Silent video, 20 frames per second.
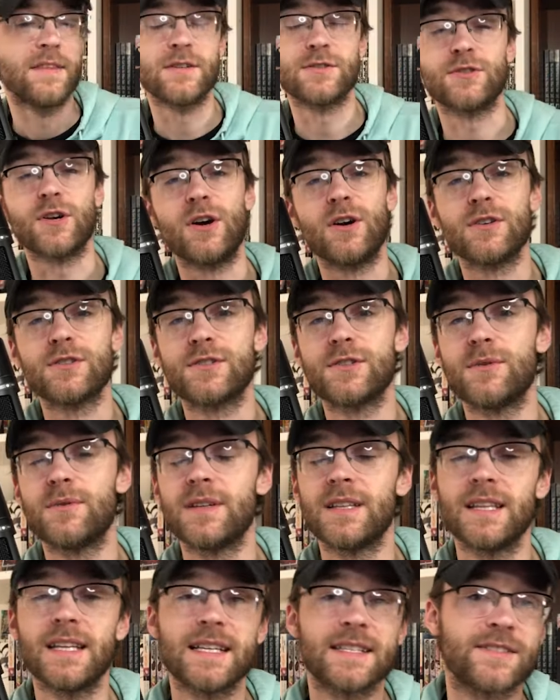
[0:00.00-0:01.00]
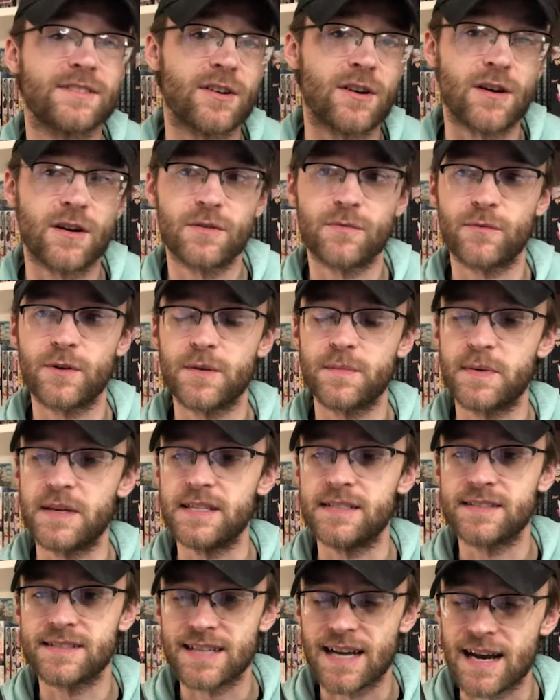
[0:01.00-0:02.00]
There's also a list on One
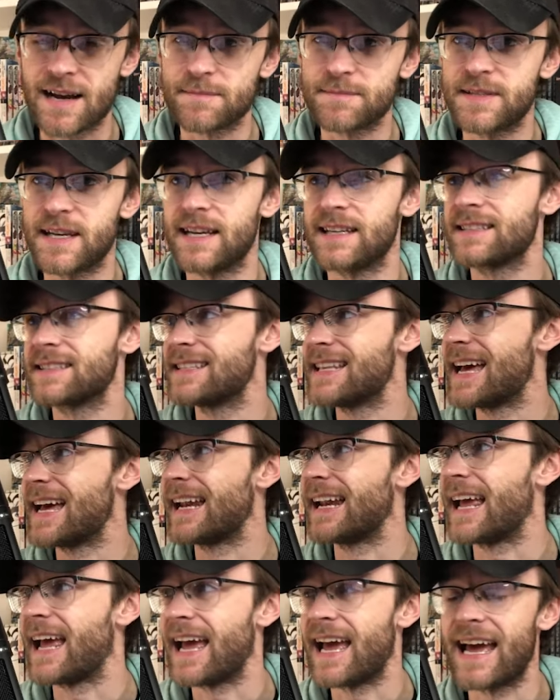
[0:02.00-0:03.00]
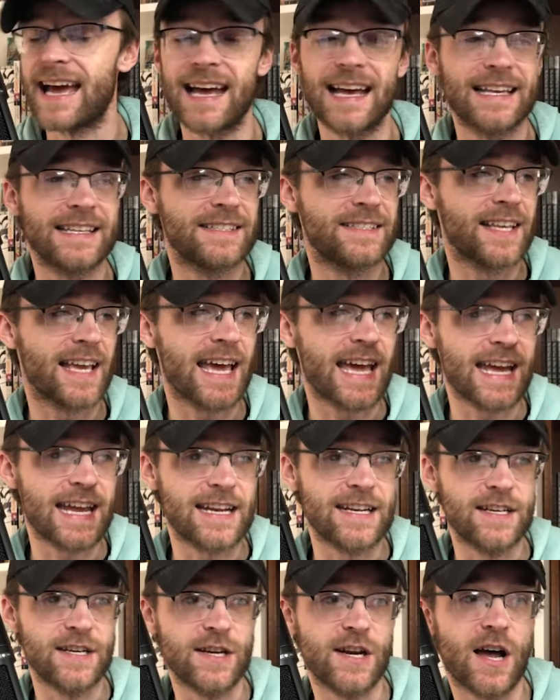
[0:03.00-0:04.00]
Piece Top Decks that has
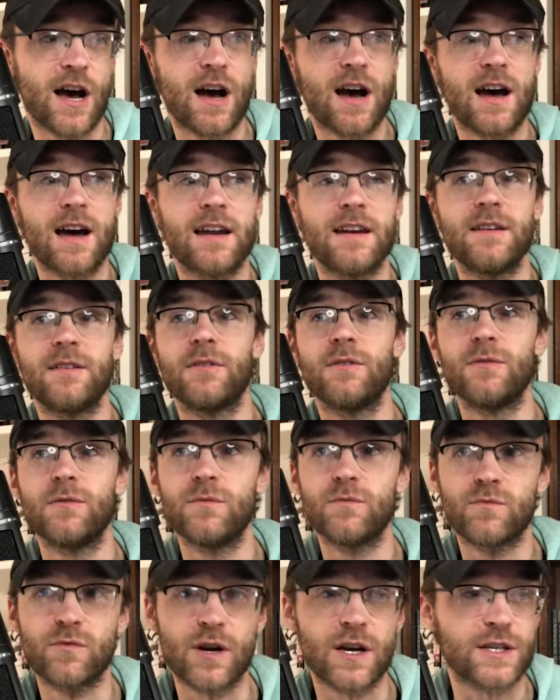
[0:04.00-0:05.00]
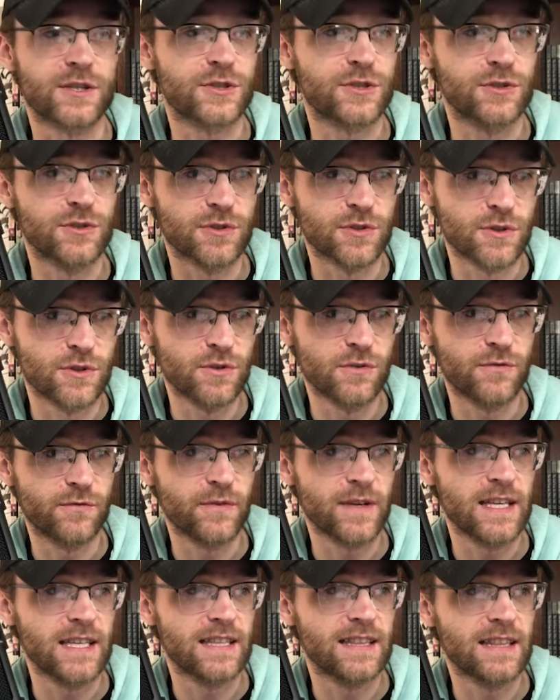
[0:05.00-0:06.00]
a non-Rush
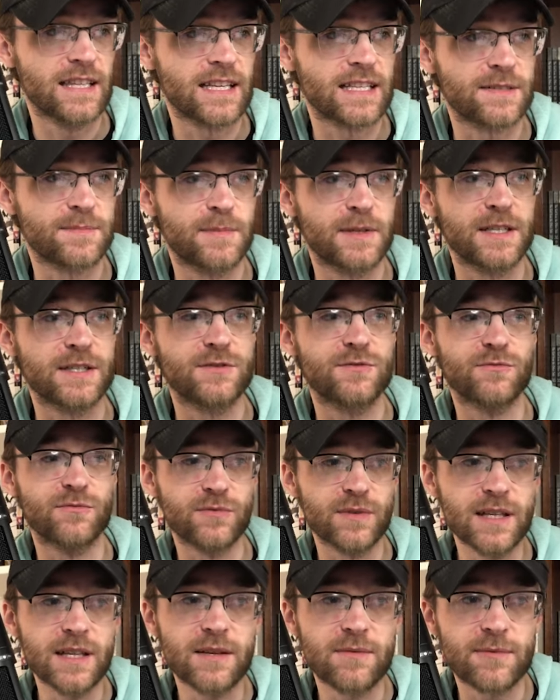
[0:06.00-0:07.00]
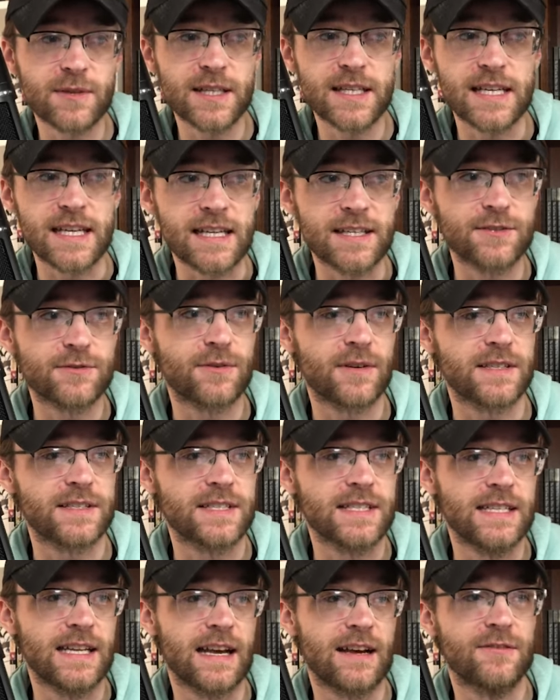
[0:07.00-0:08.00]
Luffy list, but it's really, really
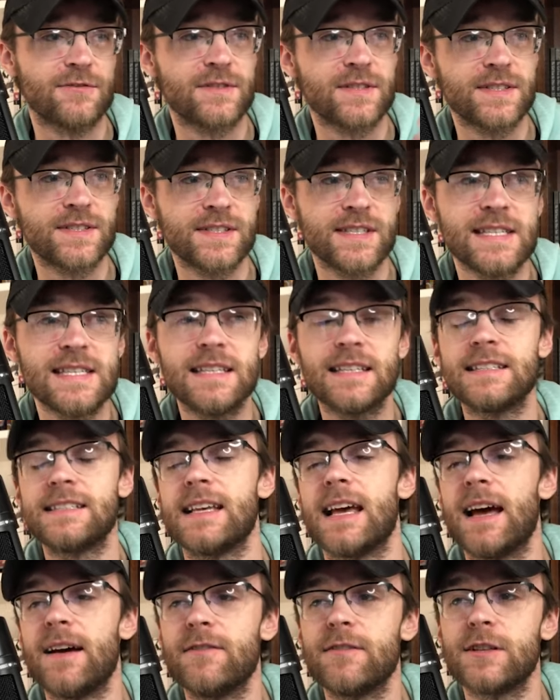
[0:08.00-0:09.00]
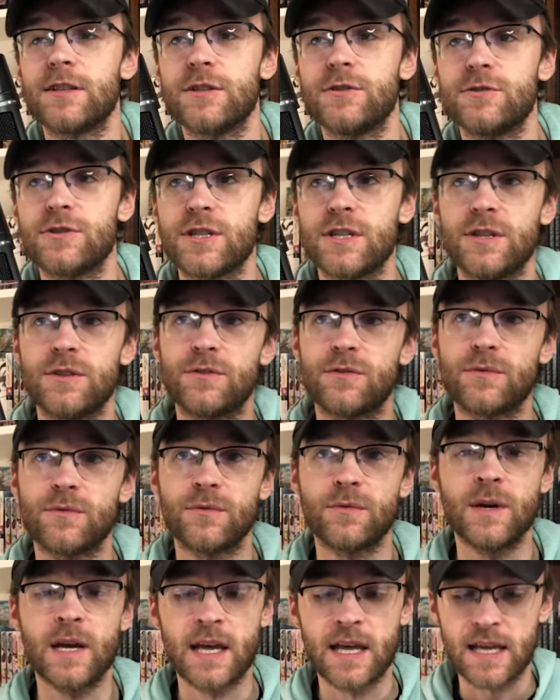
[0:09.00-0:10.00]
interesting now to see this evolution
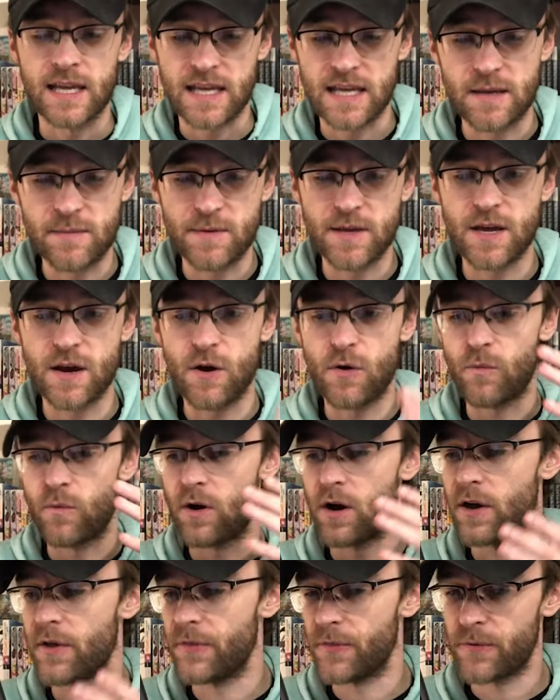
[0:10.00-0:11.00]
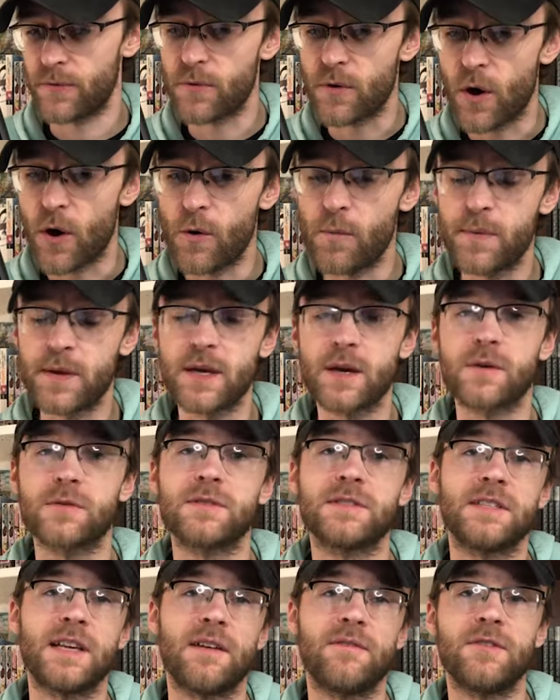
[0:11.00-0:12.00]
through E B oh one, through O P oh
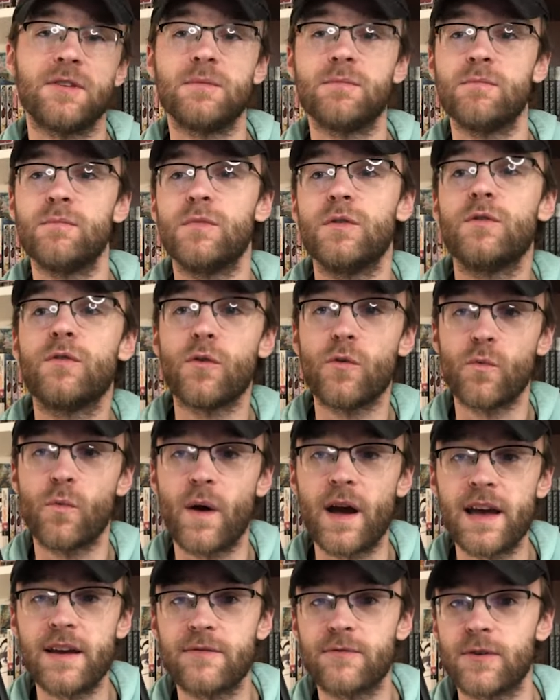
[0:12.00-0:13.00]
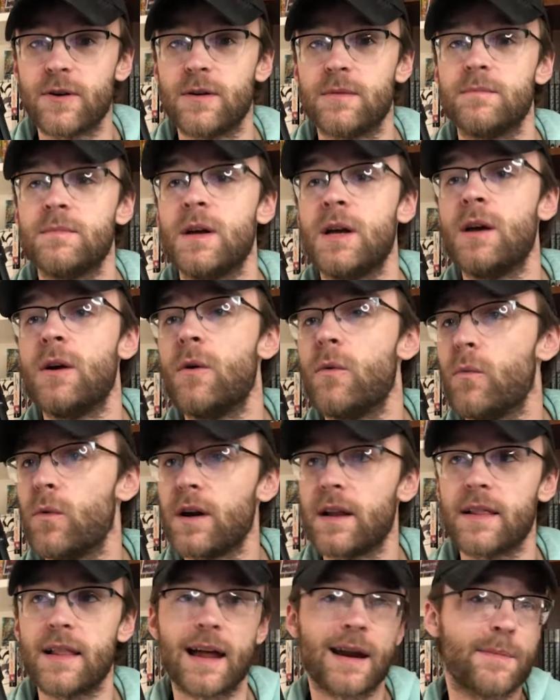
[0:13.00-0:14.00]
seven, move away from
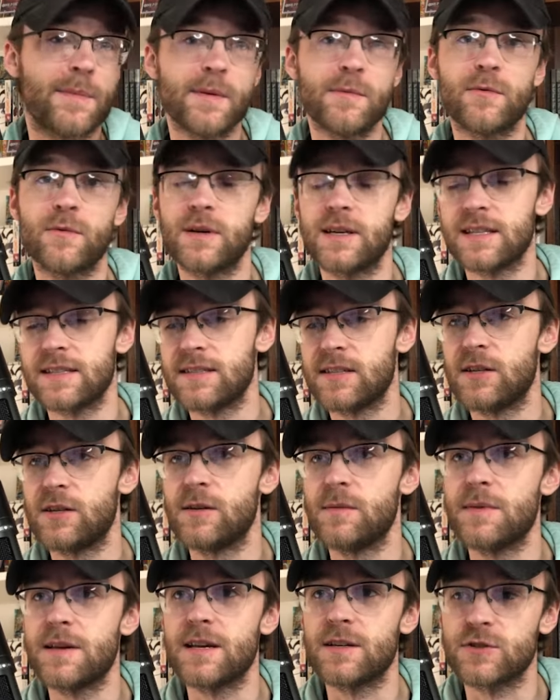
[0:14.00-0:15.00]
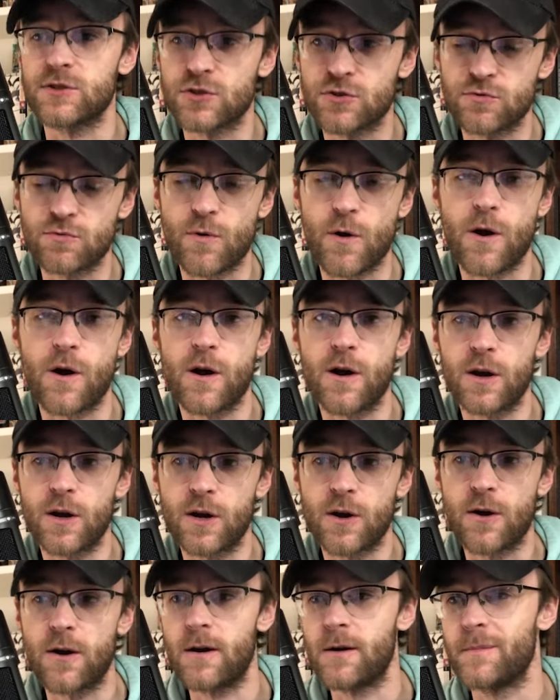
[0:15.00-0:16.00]
what a lot of people would consider to be a strong
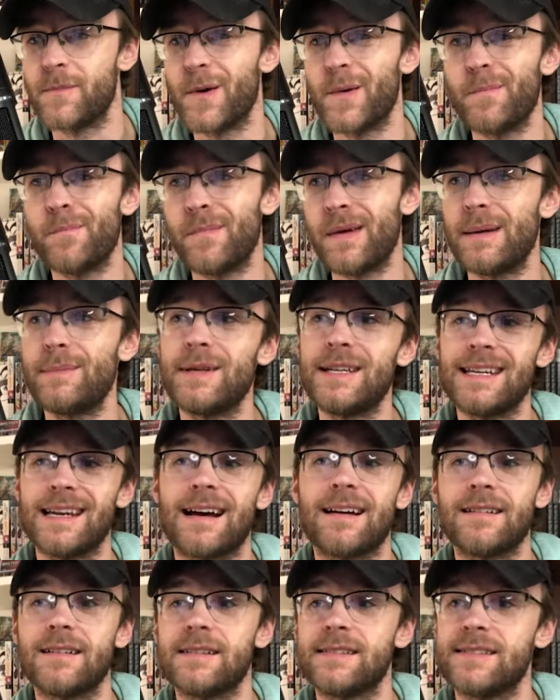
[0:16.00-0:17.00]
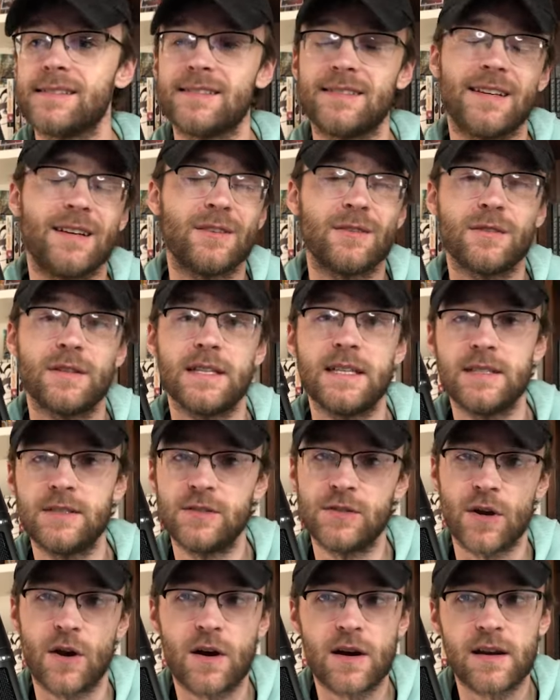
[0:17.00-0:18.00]
card, but maybe not necessarily
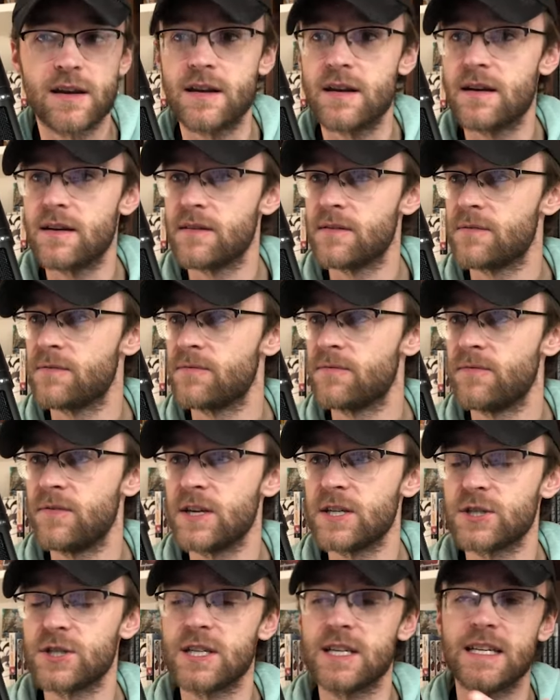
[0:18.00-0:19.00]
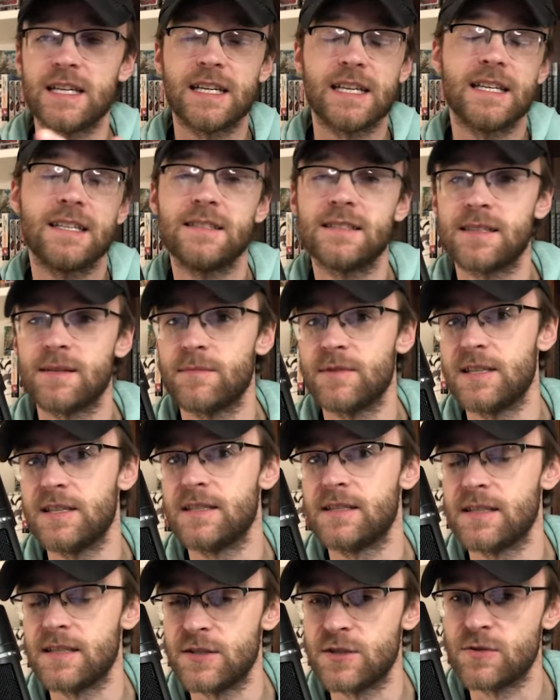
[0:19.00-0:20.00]
Dawn efficient in some of
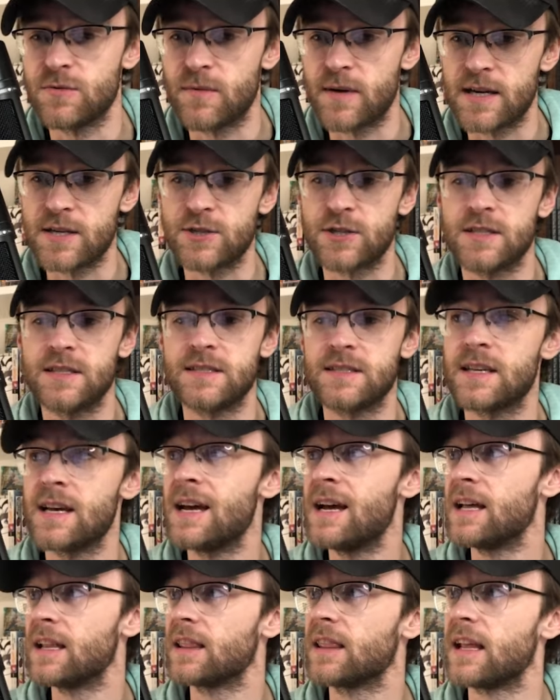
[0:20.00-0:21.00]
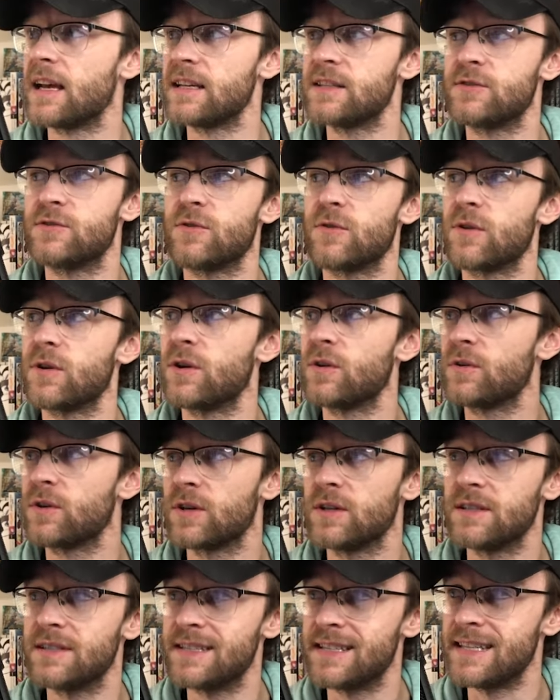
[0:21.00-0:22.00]
these situations like Zoro
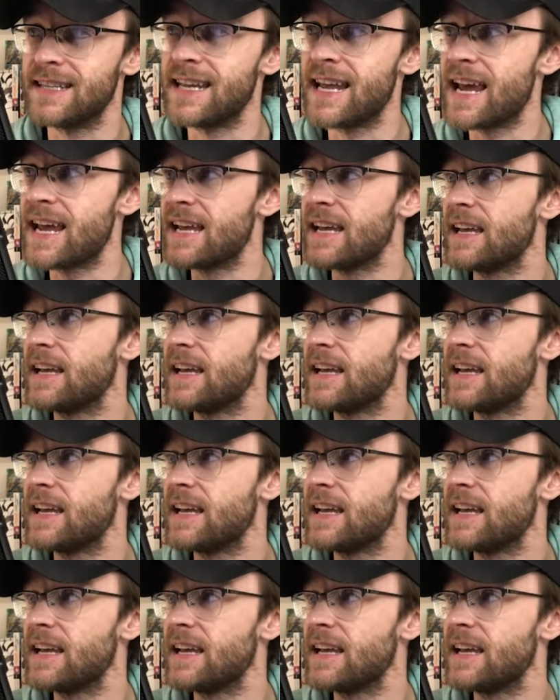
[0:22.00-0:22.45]
could today